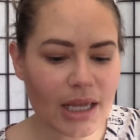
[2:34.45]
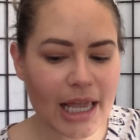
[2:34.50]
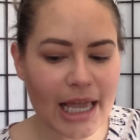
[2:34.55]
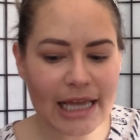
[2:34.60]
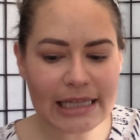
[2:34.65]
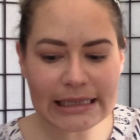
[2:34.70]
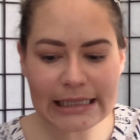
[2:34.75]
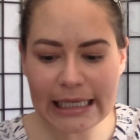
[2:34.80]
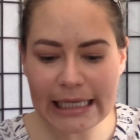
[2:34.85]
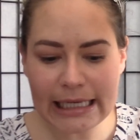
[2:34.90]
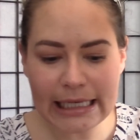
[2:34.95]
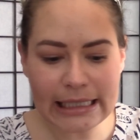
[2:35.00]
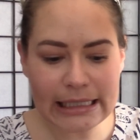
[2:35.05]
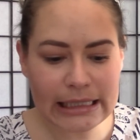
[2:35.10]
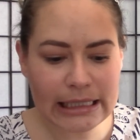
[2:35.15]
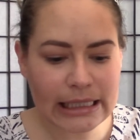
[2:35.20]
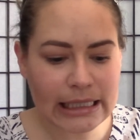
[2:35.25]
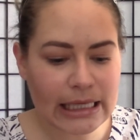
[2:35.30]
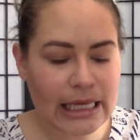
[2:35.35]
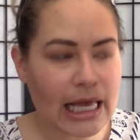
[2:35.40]
And
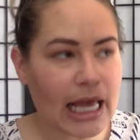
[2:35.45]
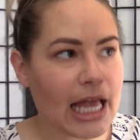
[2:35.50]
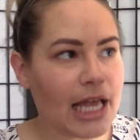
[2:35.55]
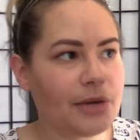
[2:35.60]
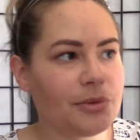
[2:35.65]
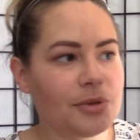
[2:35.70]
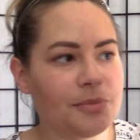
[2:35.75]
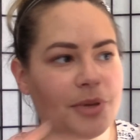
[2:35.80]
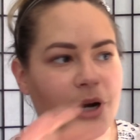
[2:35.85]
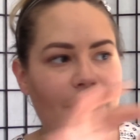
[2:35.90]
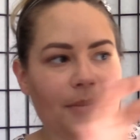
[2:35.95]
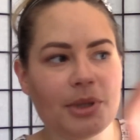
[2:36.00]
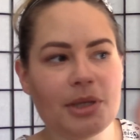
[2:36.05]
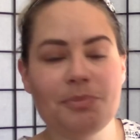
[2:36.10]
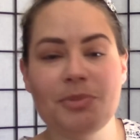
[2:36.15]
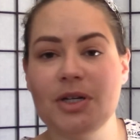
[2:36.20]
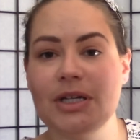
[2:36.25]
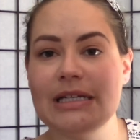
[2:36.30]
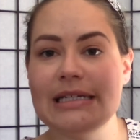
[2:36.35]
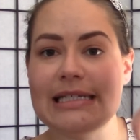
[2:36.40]
then I would probably
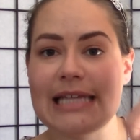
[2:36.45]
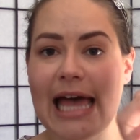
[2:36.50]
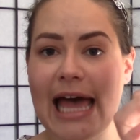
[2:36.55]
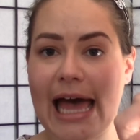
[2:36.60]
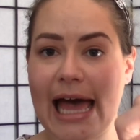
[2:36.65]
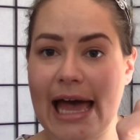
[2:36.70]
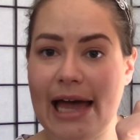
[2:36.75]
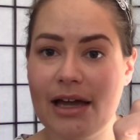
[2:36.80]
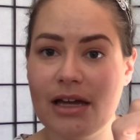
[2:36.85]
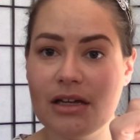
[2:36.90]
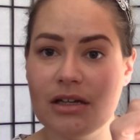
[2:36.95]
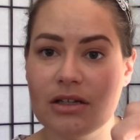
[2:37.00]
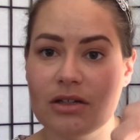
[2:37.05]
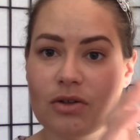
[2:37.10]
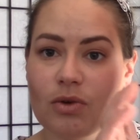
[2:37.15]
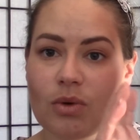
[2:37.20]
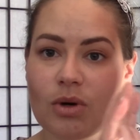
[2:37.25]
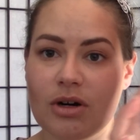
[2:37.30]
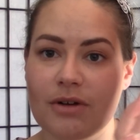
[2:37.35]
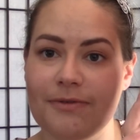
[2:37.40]
put a tag
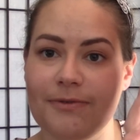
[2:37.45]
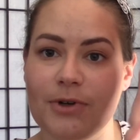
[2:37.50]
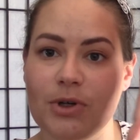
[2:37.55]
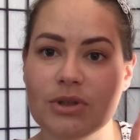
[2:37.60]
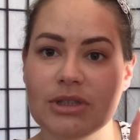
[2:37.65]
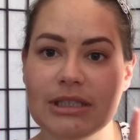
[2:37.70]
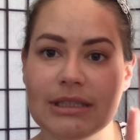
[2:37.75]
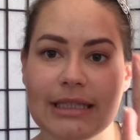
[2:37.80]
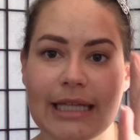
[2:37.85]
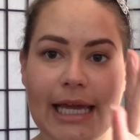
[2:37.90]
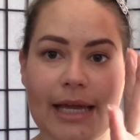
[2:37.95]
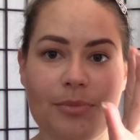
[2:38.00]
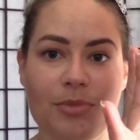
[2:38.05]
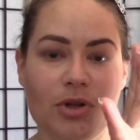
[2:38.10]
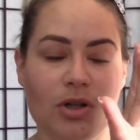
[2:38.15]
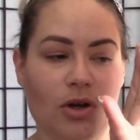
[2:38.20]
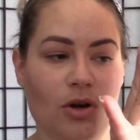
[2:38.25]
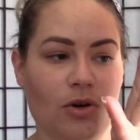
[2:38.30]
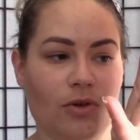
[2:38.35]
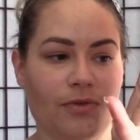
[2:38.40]
or fold a
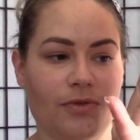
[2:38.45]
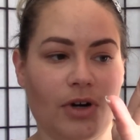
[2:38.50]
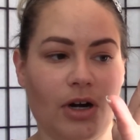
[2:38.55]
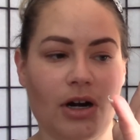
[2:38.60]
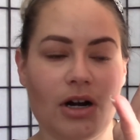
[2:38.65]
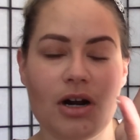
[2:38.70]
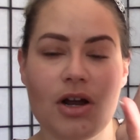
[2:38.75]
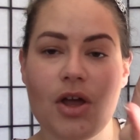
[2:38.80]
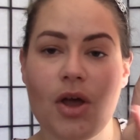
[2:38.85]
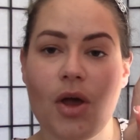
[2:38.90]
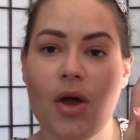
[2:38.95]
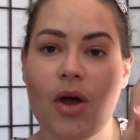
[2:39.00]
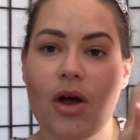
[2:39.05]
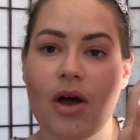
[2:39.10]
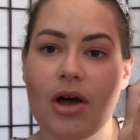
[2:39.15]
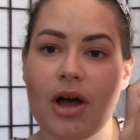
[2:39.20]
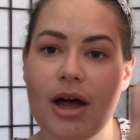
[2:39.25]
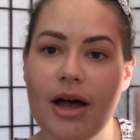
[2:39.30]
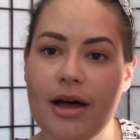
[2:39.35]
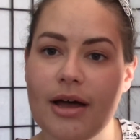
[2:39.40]
label over
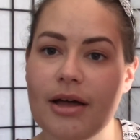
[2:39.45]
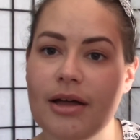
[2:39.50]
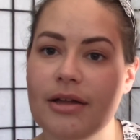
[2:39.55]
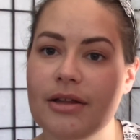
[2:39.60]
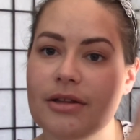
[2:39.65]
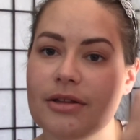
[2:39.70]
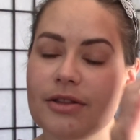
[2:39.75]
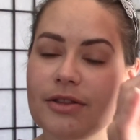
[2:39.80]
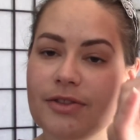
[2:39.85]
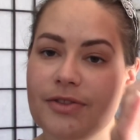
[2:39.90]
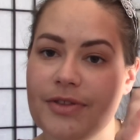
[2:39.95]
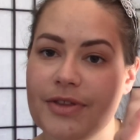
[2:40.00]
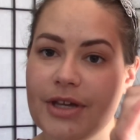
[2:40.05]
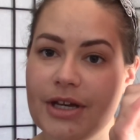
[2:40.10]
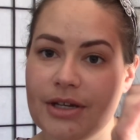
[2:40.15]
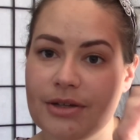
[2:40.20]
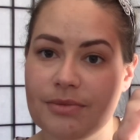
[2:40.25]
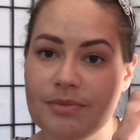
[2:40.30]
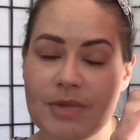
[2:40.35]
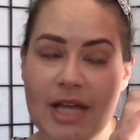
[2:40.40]

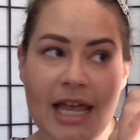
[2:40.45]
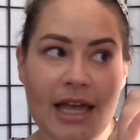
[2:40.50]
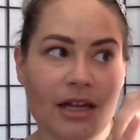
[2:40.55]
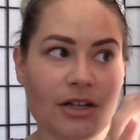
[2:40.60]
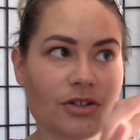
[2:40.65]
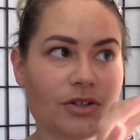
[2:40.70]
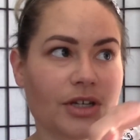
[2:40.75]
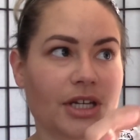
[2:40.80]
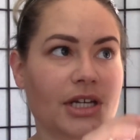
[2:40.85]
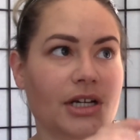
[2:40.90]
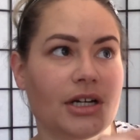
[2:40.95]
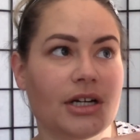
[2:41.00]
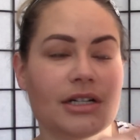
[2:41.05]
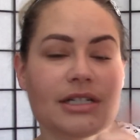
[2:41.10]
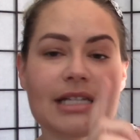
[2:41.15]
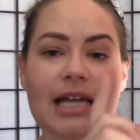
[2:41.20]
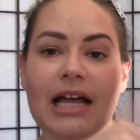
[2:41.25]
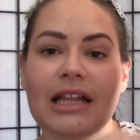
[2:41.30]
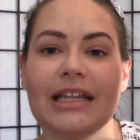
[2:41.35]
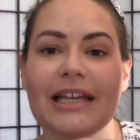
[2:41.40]
the handle here
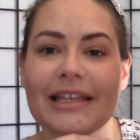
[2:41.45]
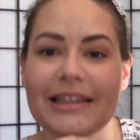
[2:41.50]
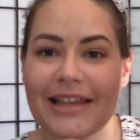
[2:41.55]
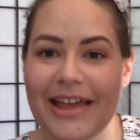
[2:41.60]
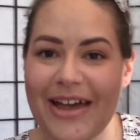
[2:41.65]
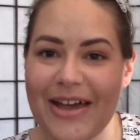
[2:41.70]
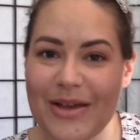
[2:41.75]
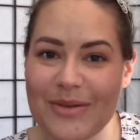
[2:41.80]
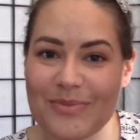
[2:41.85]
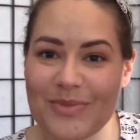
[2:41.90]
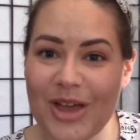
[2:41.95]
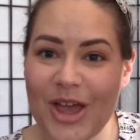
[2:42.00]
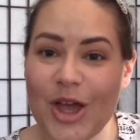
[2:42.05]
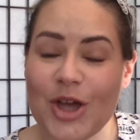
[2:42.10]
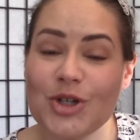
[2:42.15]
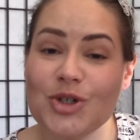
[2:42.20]
telling them,